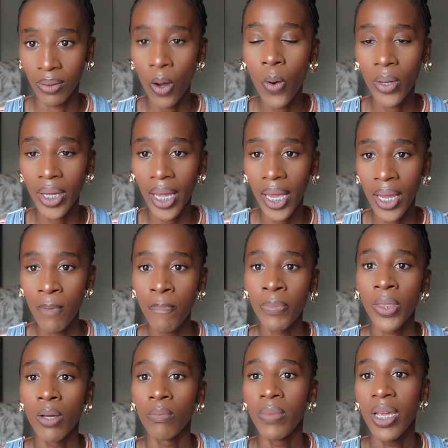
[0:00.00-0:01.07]
Okay,
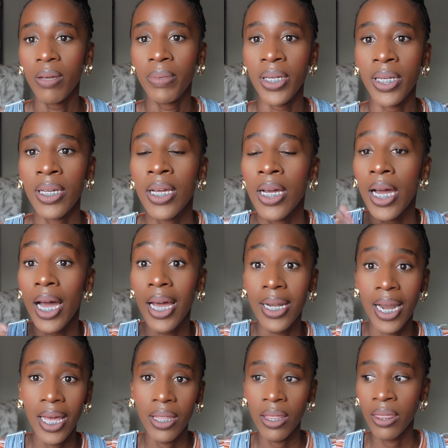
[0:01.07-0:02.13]
maybe
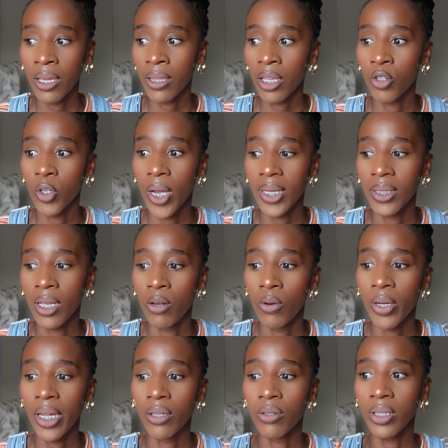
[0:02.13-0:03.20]
another thing that you guys can
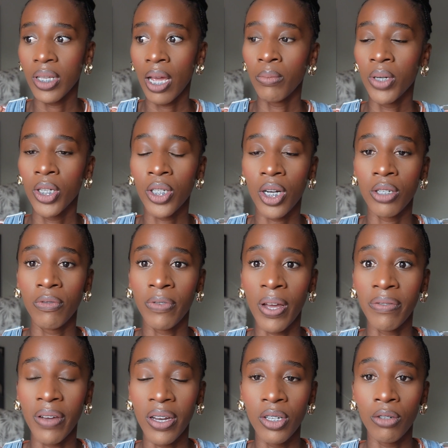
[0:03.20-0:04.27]
look at to say, I'm going to charge you
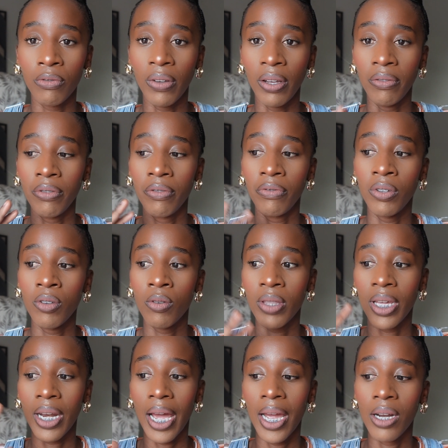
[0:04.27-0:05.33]
500 for every video
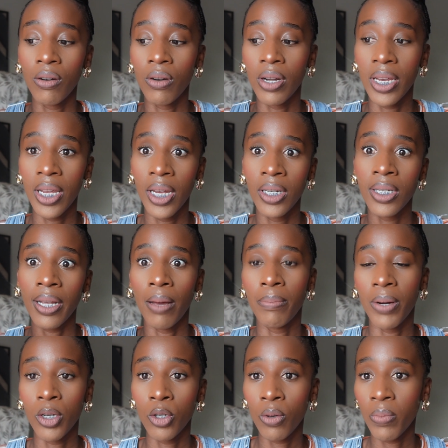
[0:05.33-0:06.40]
that I create
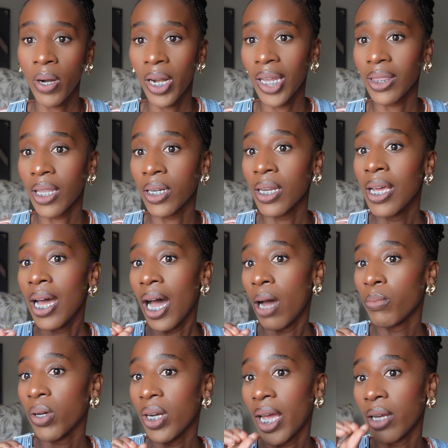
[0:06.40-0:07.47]
about your product that
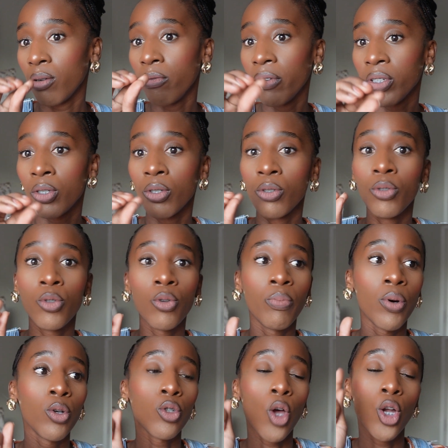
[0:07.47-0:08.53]
I'm going to hand over to you to
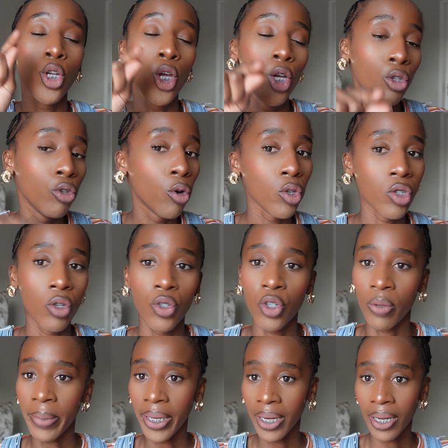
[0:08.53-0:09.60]
post on your
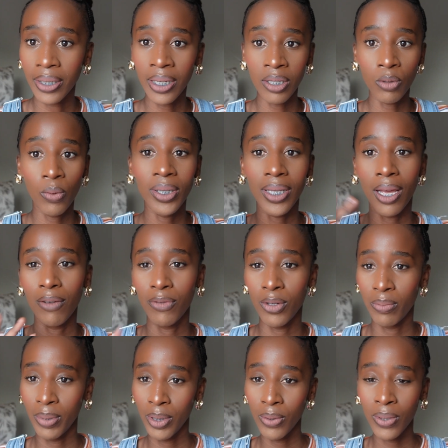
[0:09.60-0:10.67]
social media. It doesn't always have to
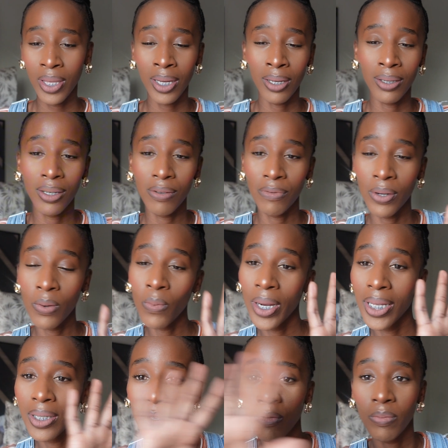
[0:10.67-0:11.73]
be you. There are different
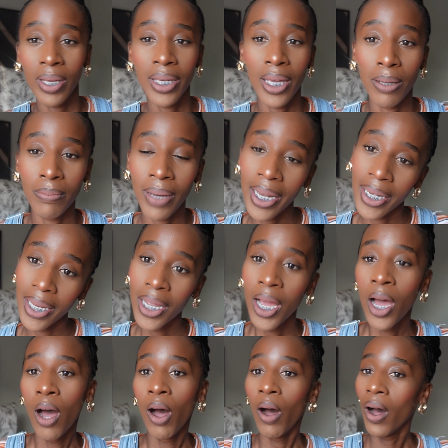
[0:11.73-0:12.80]
ways of making money
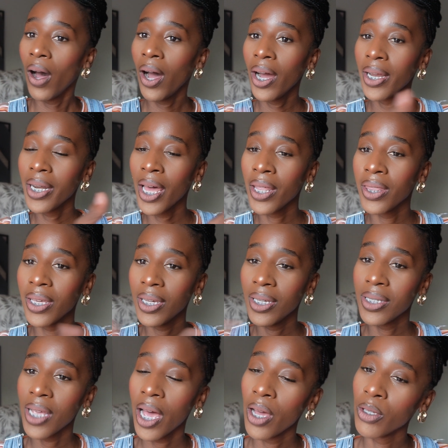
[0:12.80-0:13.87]
on
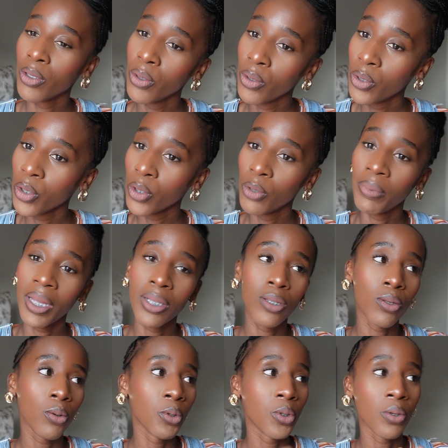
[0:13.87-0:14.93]
these YouTube and
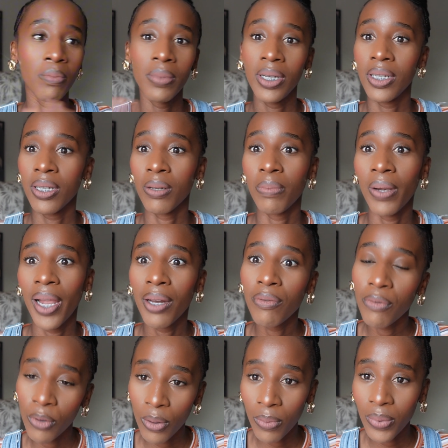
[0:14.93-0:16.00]
social media
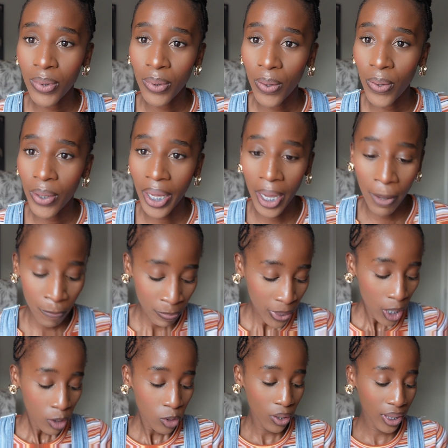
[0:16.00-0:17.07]
platforms. Okay,
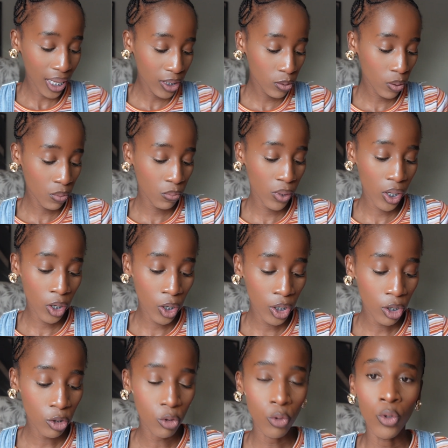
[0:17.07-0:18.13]
so that's what we're going
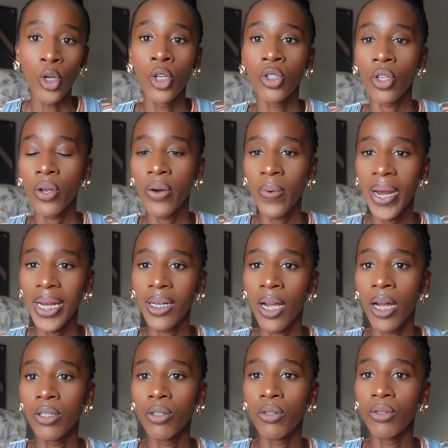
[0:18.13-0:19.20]
to do. So your rate
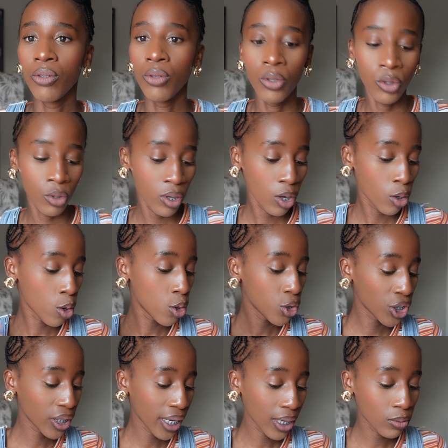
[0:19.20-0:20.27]
card you use to
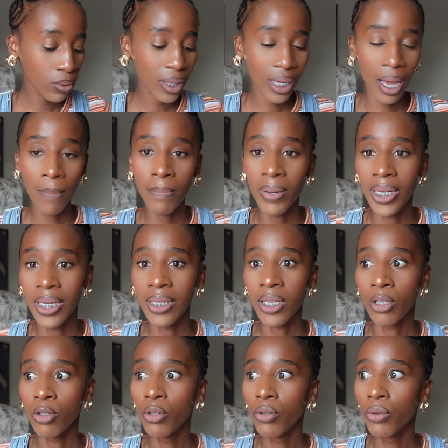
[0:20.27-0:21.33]
negotiate with companies,
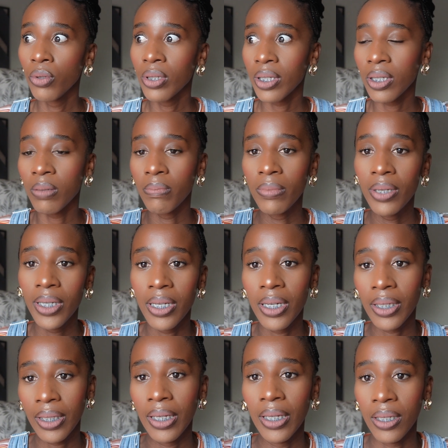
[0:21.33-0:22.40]
and you use this
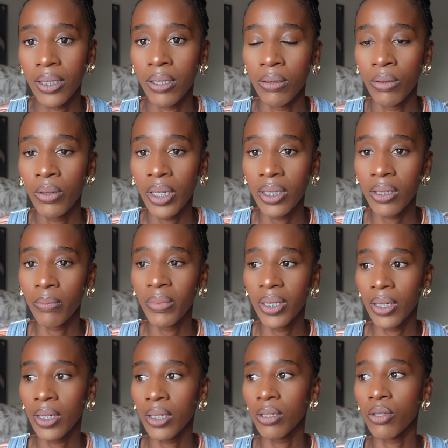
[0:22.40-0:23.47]
MediaKit. Okay, it's a
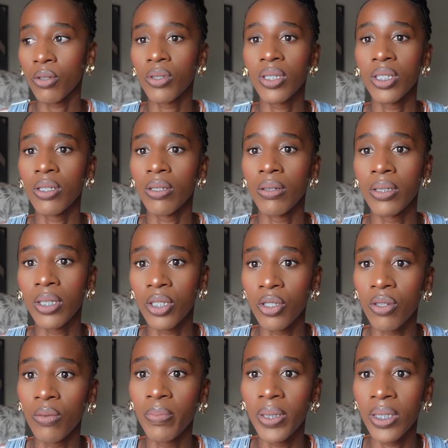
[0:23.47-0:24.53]
MediaKit, it's your
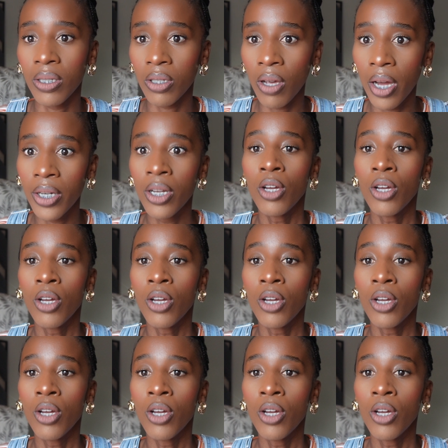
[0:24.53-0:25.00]
digital business card